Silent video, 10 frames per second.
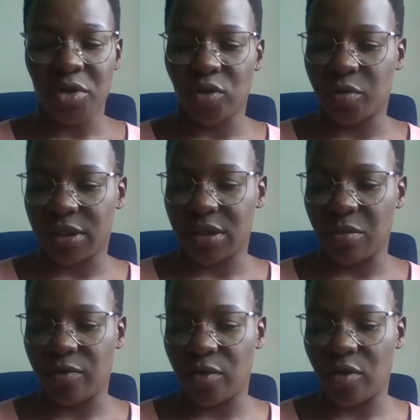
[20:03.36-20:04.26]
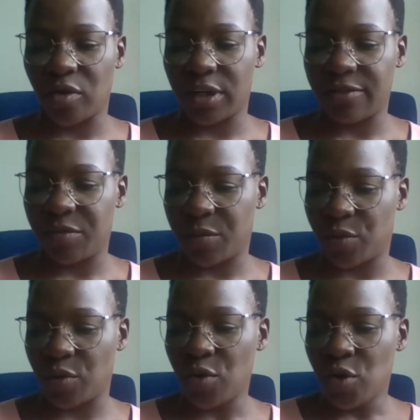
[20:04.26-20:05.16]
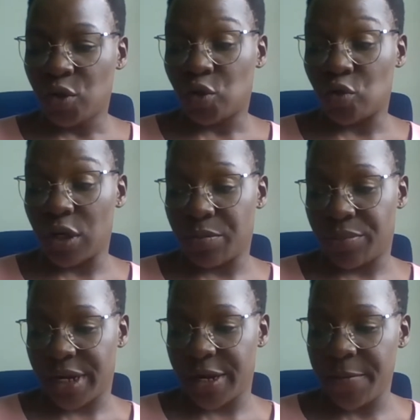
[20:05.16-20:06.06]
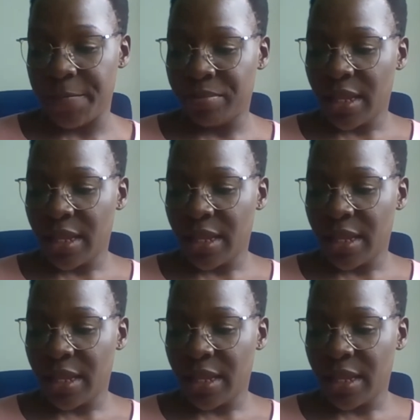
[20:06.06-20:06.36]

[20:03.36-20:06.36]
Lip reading: not possible for all deaf people to lip read.